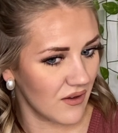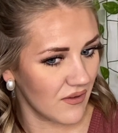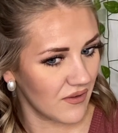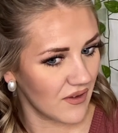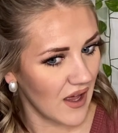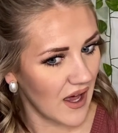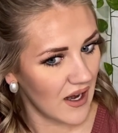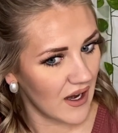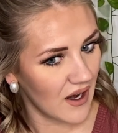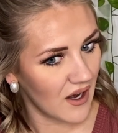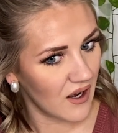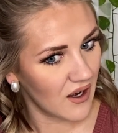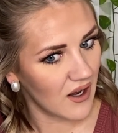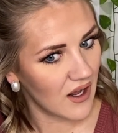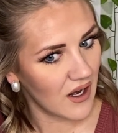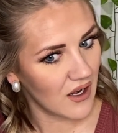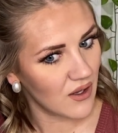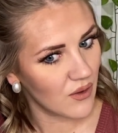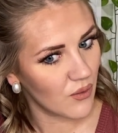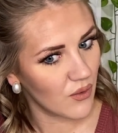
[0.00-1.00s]
the flat iron
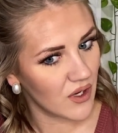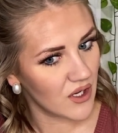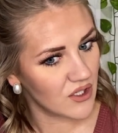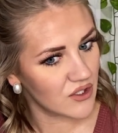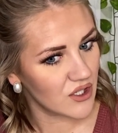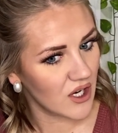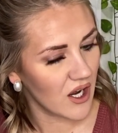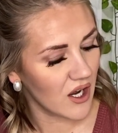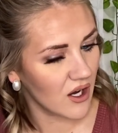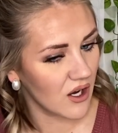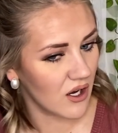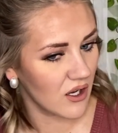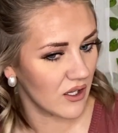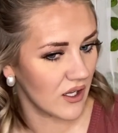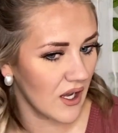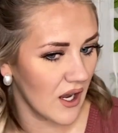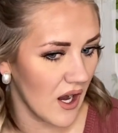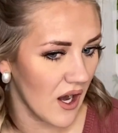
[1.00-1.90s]
and you want to try a curling